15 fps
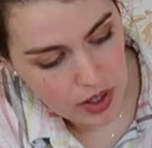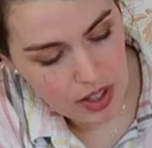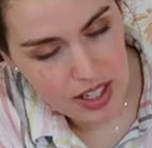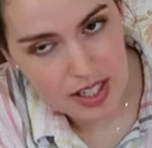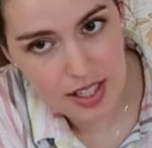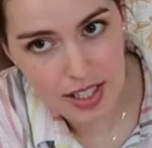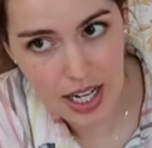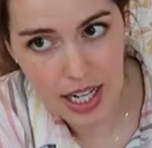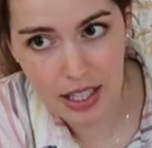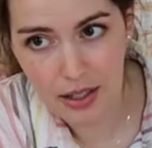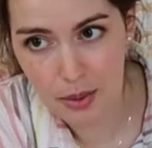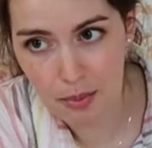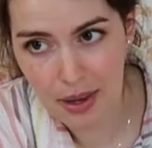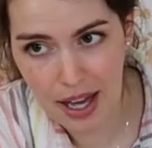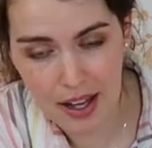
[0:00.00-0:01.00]
you can dial
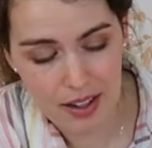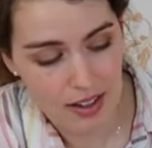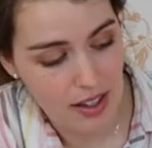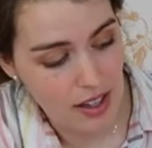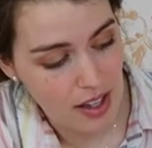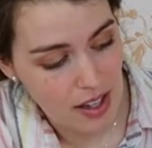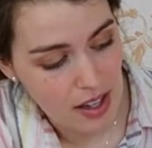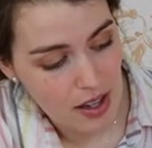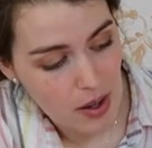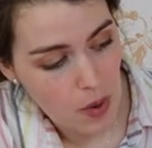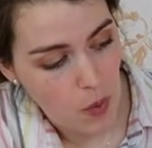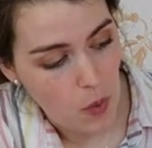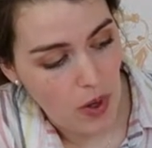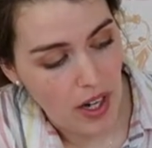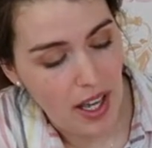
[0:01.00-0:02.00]
it back.
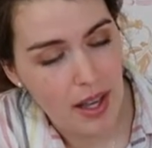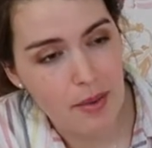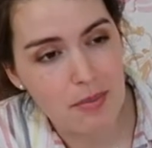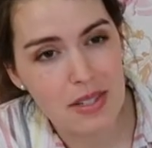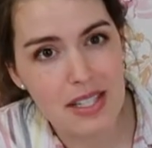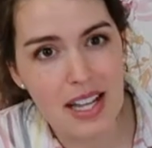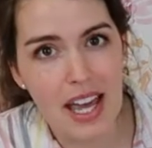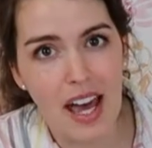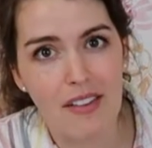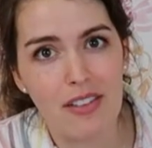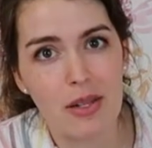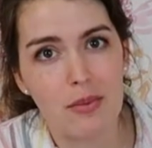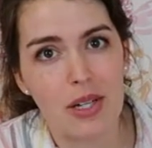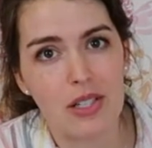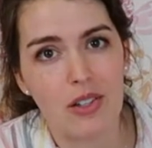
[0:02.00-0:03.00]
When I'm
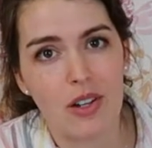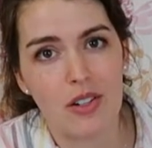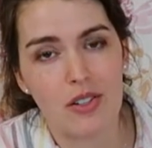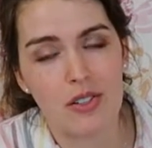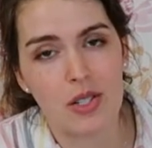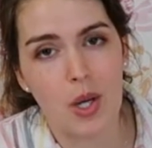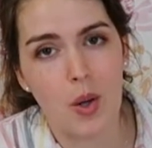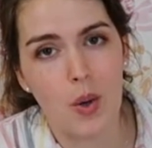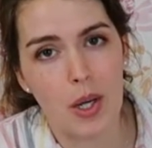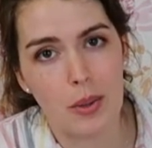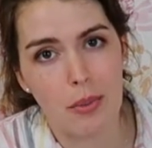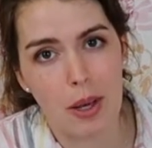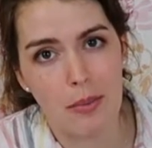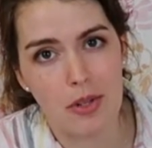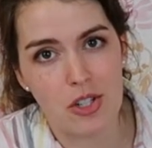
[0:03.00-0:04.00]
having my daughter sew
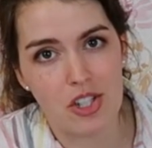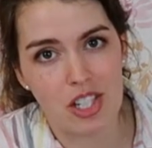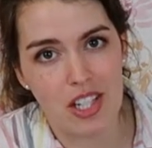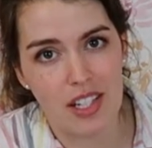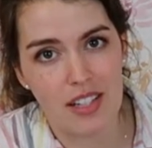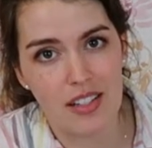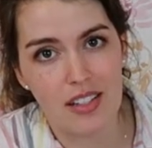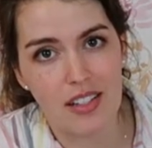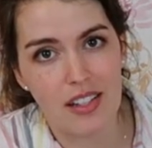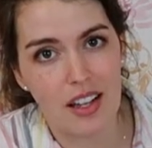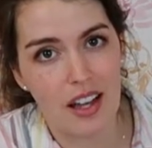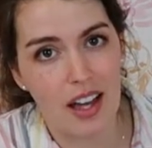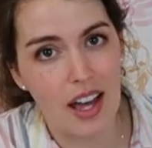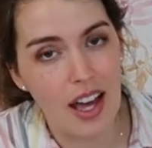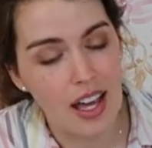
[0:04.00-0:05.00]
on my machine,
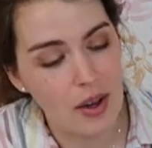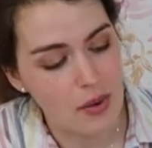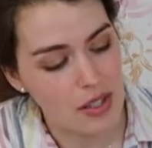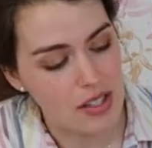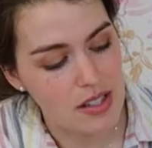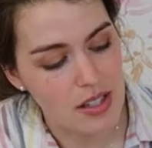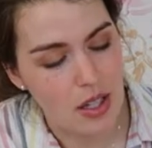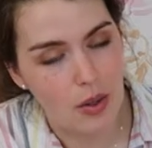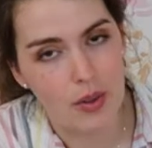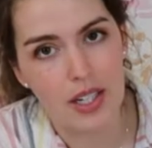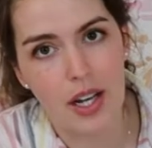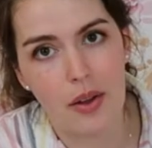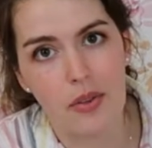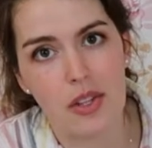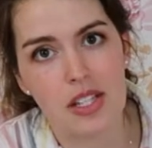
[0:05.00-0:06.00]
I always slow
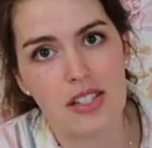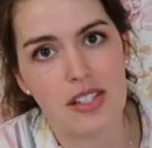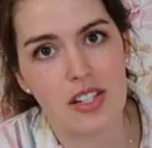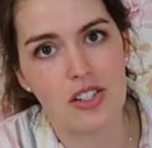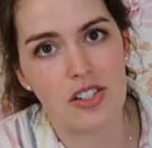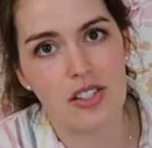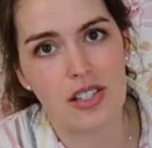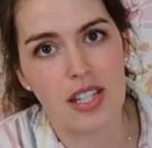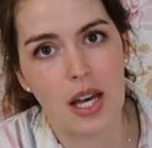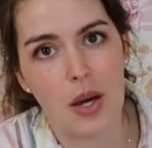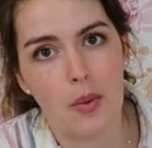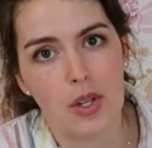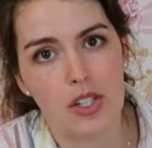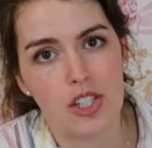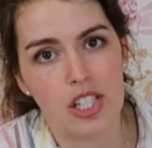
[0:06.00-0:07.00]
down the stitches,
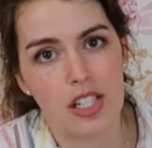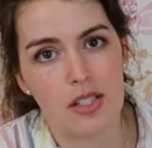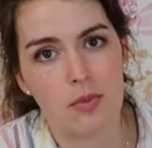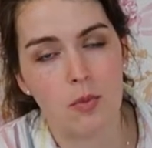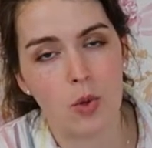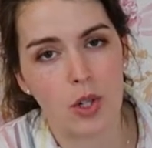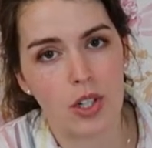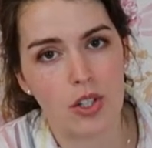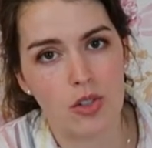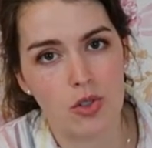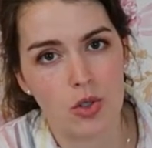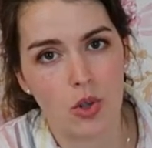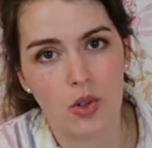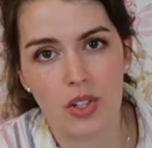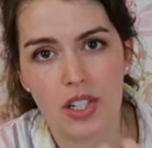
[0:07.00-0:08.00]
that way she has more
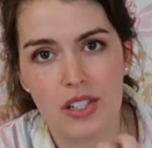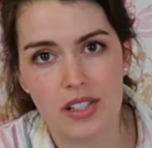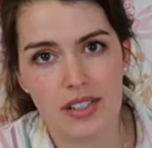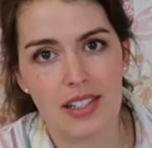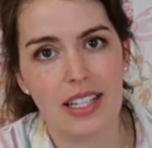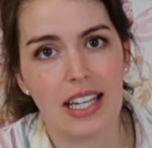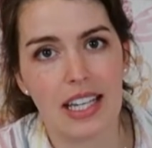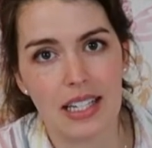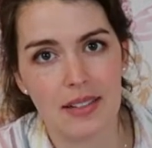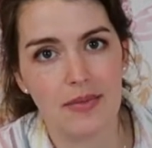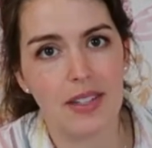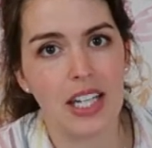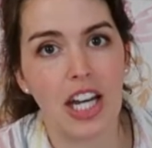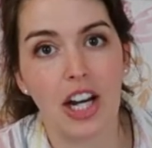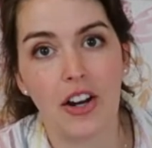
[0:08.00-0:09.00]
control and it doesn't get
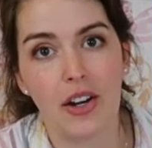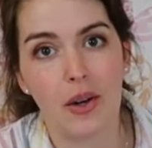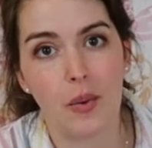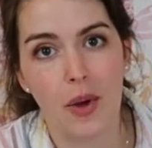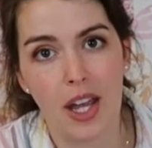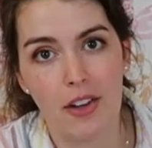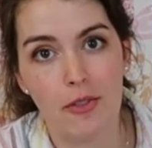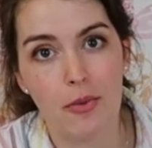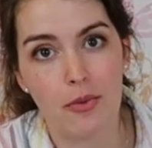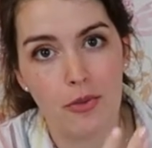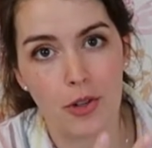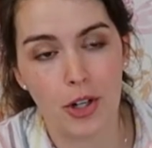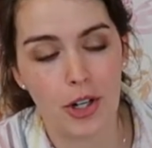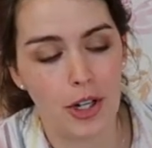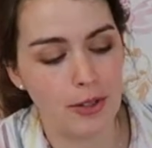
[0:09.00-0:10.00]
carried away
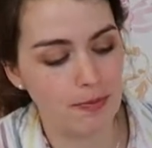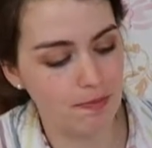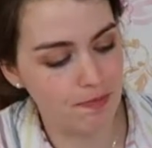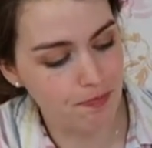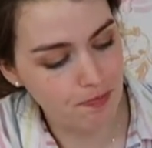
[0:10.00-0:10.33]
for her.